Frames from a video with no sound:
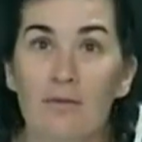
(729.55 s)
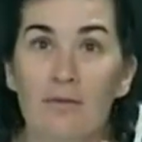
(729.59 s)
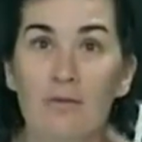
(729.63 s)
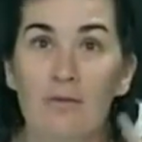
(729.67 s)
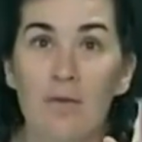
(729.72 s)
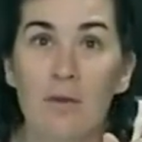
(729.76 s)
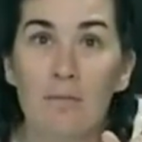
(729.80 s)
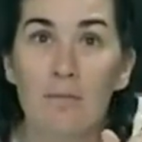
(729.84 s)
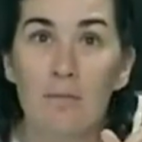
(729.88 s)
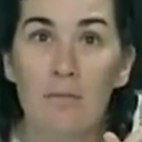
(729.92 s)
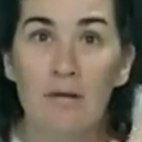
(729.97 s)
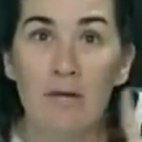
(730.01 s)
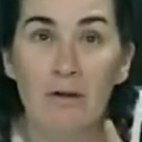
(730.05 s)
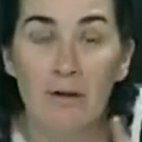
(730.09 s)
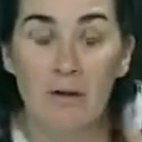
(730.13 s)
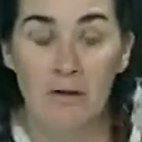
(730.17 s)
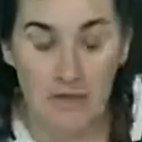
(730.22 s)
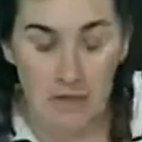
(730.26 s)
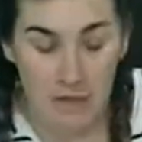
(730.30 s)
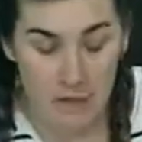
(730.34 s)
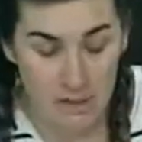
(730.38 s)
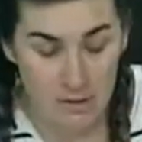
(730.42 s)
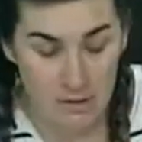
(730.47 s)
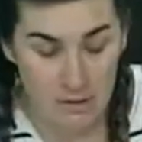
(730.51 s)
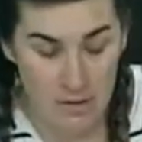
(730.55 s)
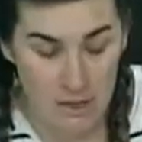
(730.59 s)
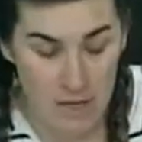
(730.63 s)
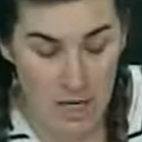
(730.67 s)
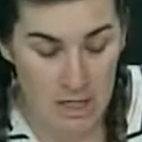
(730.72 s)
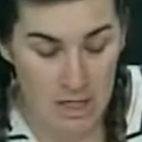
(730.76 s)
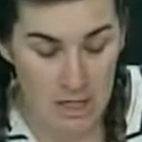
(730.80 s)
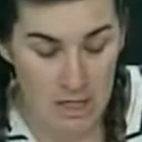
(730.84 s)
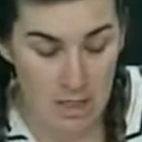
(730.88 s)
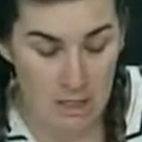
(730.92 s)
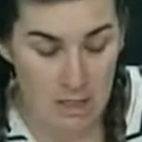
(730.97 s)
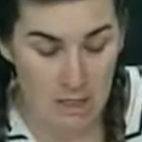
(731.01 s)
the Myriad
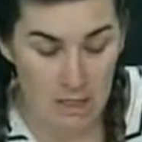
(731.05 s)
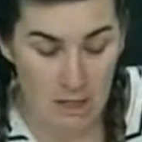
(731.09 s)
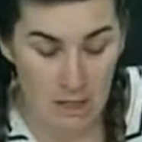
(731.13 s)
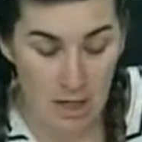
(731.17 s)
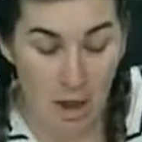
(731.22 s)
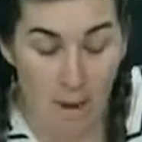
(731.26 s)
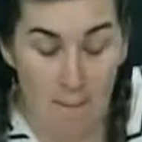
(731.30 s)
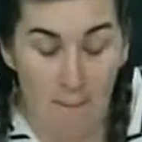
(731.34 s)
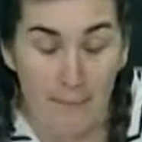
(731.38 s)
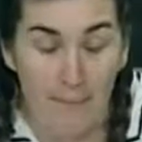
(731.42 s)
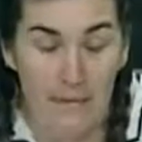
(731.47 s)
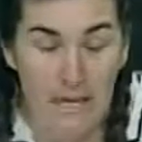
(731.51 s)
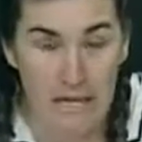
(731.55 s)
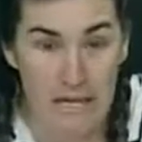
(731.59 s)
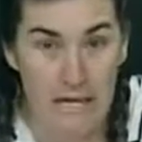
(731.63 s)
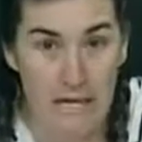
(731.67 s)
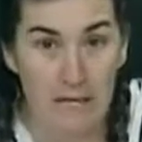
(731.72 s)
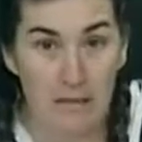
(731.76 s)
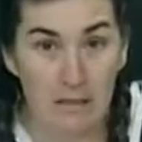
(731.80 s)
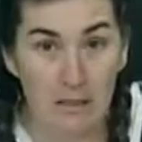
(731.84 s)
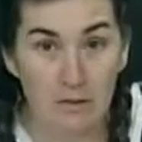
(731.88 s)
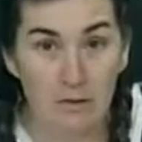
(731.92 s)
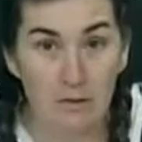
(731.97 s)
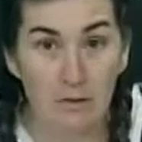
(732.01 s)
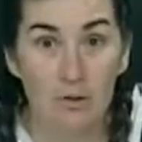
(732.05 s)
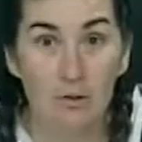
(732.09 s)
Genetics company,